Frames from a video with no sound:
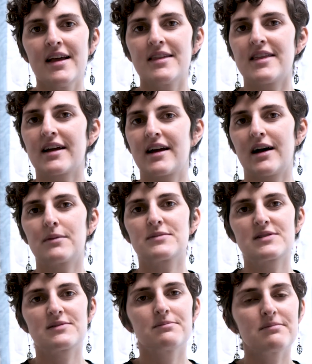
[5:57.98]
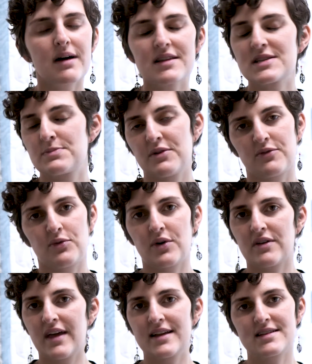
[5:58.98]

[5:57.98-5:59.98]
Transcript: that comes months before that